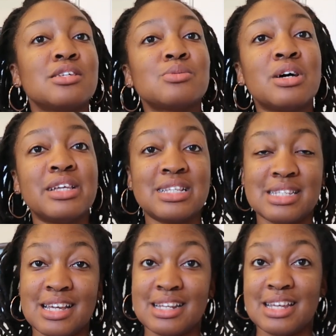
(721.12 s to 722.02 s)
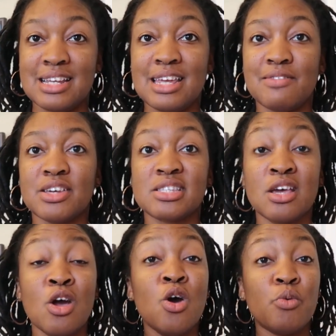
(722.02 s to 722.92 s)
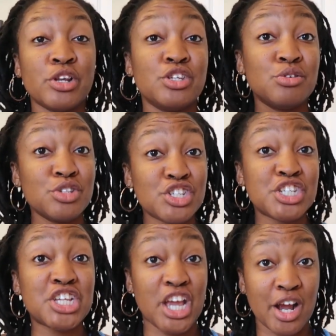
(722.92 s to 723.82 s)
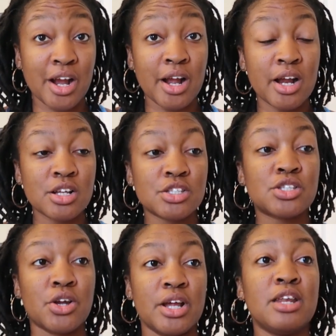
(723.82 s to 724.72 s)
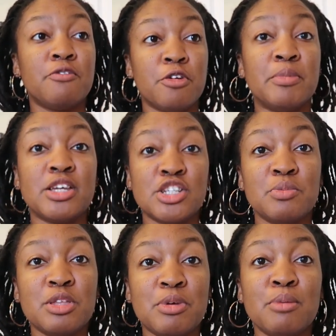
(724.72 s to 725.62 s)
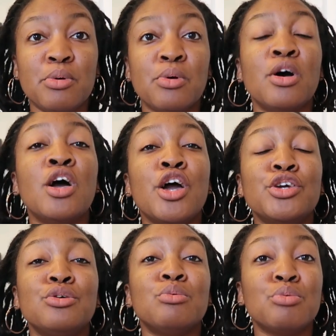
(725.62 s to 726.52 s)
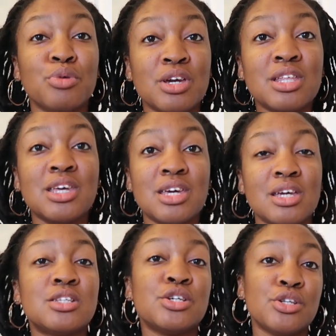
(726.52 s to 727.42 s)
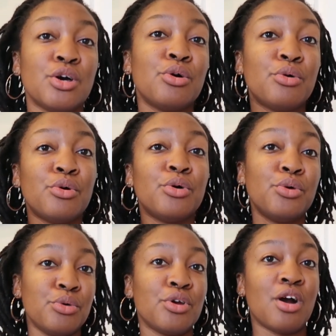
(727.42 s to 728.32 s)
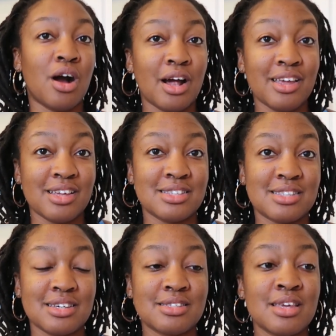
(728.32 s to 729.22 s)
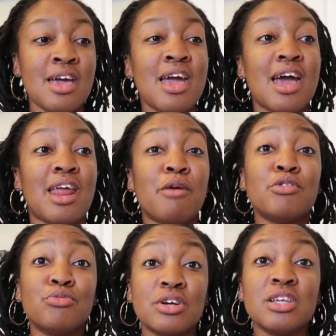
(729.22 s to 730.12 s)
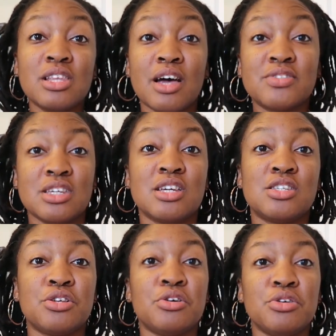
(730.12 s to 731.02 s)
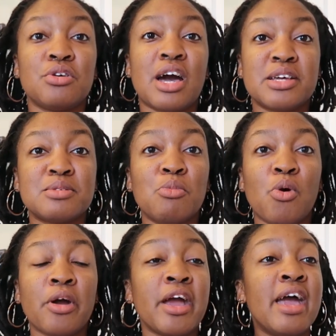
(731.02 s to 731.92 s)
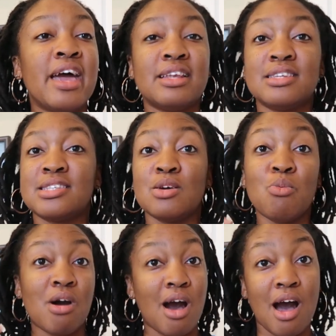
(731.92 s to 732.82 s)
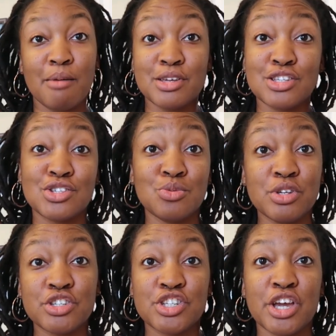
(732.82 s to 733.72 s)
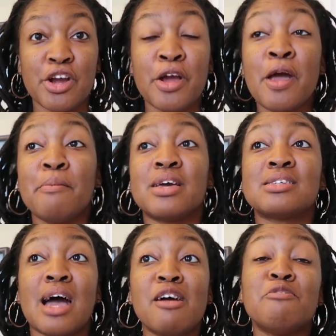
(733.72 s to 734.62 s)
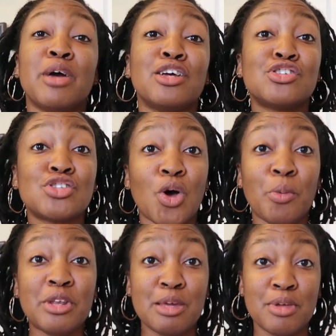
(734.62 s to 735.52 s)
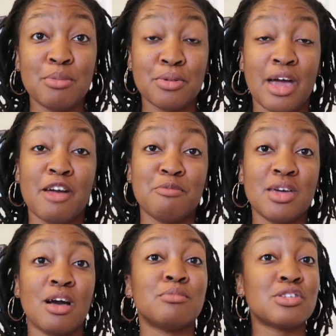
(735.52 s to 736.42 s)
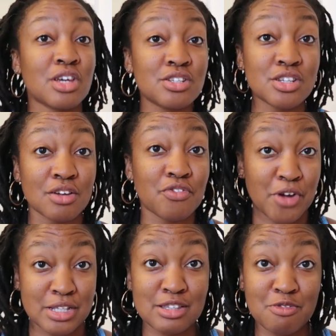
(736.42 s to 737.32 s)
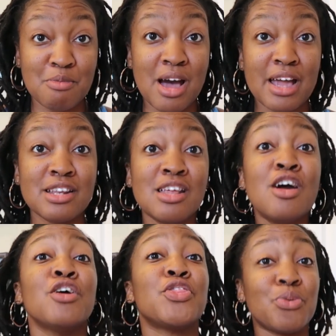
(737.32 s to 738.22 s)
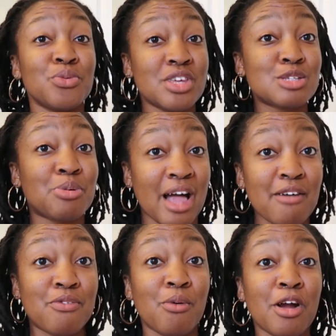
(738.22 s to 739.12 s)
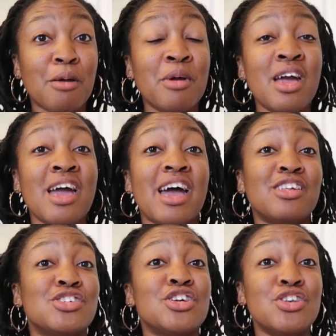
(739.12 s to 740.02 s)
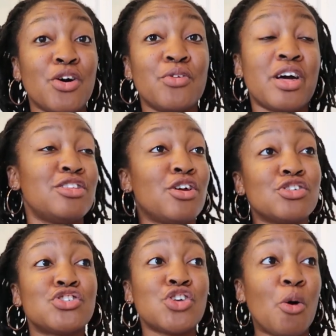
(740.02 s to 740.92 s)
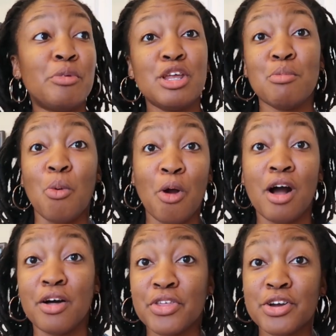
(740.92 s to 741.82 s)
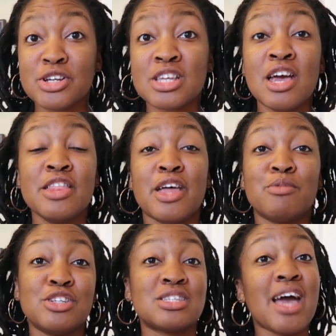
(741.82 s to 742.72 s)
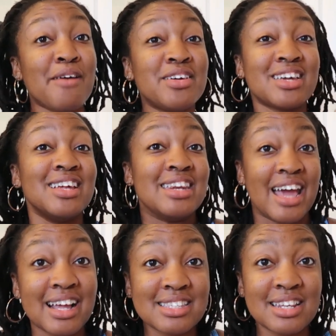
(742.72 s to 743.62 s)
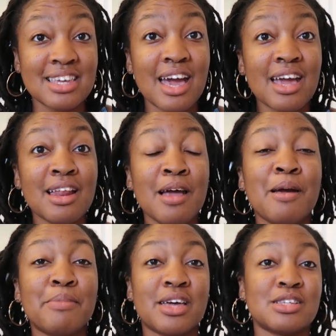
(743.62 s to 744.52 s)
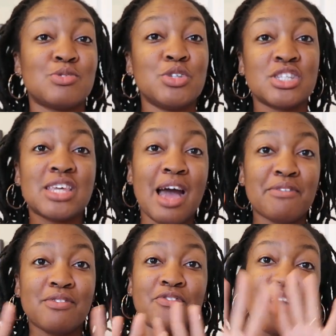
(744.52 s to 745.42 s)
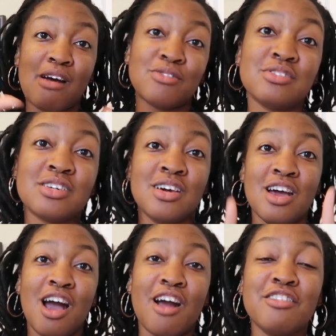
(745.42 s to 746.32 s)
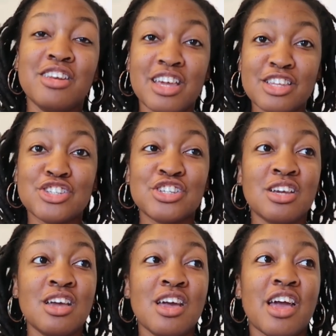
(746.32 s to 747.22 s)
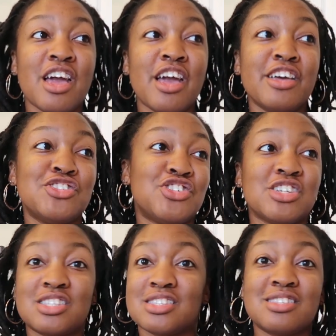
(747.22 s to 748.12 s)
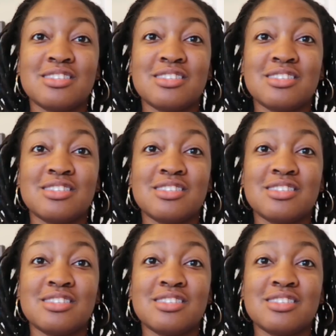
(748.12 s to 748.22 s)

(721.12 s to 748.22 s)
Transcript: as well as Day-to-Day Davis, when you share certain information with people, you really get to know who your audience is. And I would really love to get to know you guys more and to see what hobbies do we share, because I have met so many people that have become such good friends of mine through this platform, and to know that there's so many more others that we just haven't connected yet because we just haven't found our niche, is just